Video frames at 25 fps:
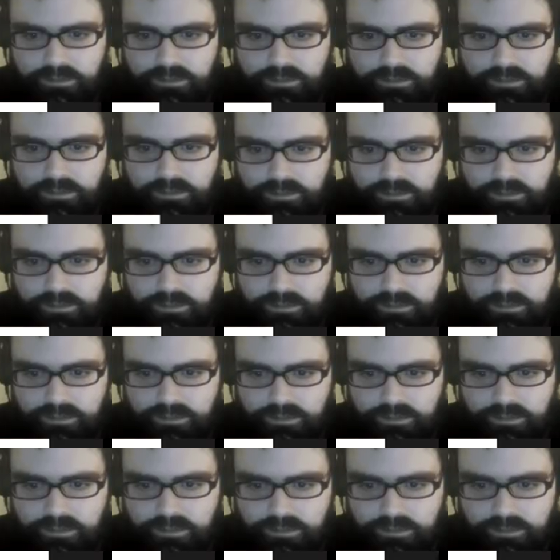
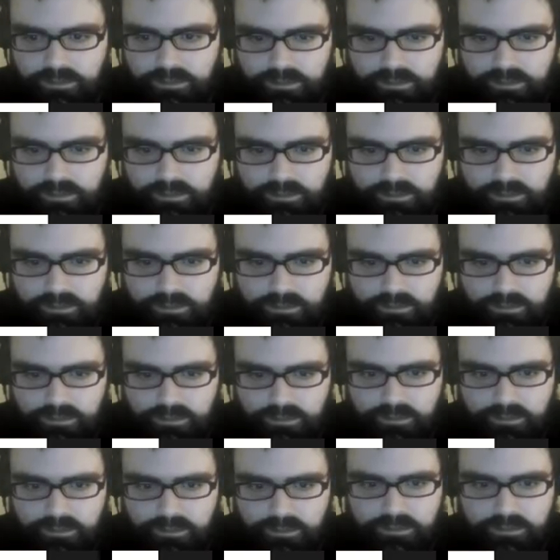
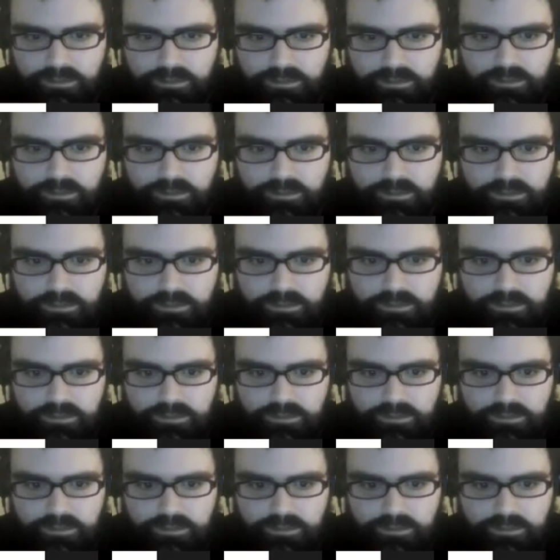
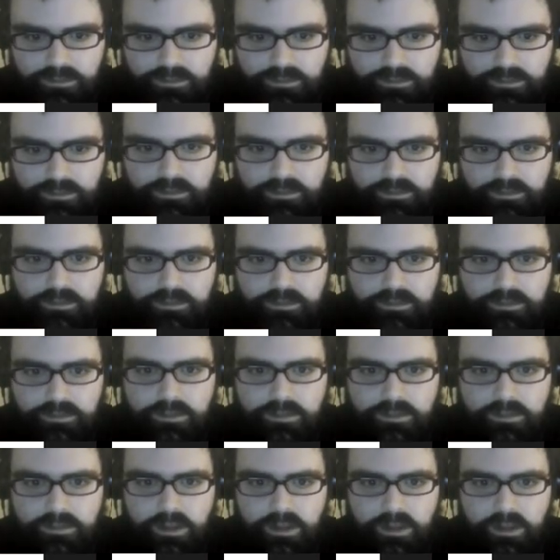
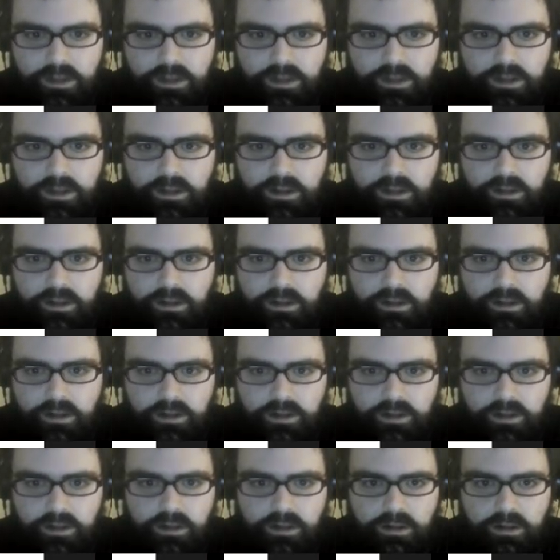
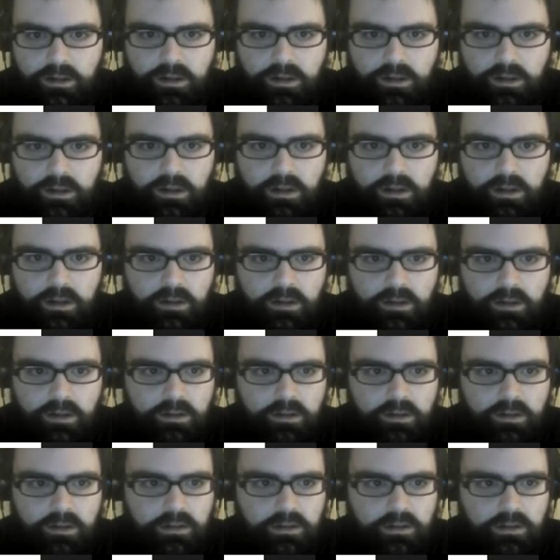
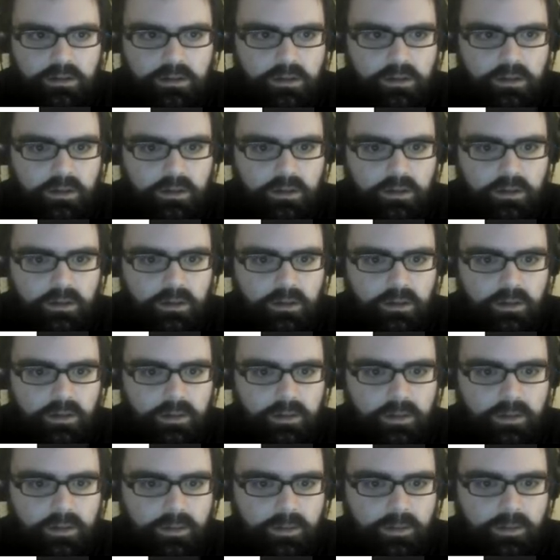
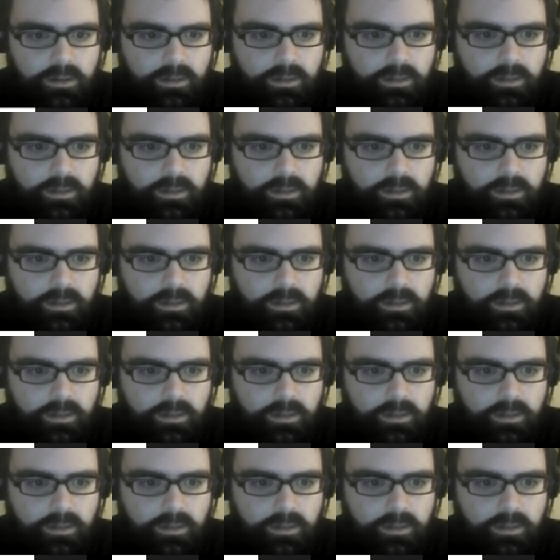(silent)